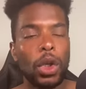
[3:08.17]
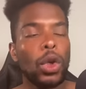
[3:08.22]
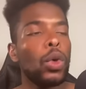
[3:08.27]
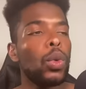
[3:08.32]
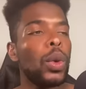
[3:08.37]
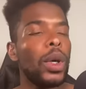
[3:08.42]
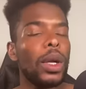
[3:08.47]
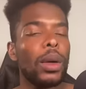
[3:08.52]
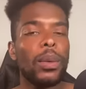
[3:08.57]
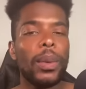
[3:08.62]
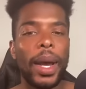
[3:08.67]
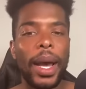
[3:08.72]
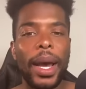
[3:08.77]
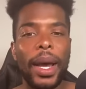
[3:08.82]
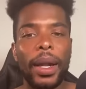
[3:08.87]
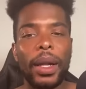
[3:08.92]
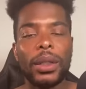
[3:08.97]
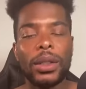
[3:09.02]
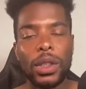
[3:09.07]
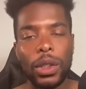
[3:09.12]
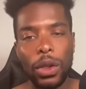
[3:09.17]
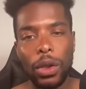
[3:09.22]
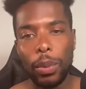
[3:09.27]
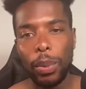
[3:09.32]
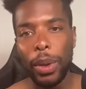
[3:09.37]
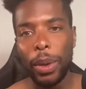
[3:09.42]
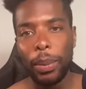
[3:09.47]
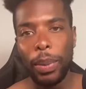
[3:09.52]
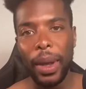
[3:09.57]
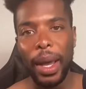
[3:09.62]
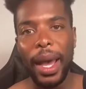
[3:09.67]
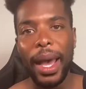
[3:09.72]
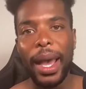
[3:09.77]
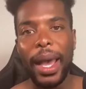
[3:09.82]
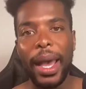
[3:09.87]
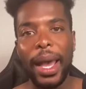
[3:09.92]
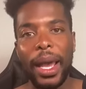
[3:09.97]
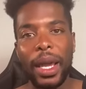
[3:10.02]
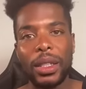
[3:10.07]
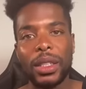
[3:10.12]
You went around and told people
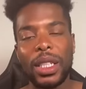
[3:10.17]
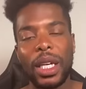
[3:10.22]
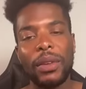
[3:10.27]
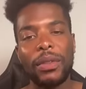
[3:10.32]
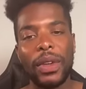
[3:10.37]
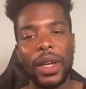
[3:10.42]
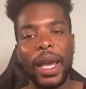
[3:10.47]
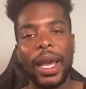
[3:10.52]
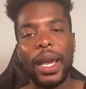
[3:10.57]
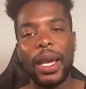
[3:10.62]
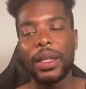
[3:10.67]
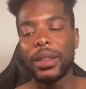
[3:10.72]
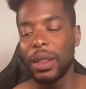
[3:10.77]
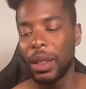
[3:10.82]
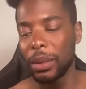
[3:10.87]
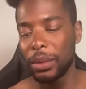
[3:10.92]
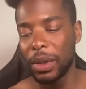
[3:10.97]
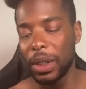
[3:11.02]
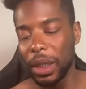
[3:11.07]
I had H I V AIDS,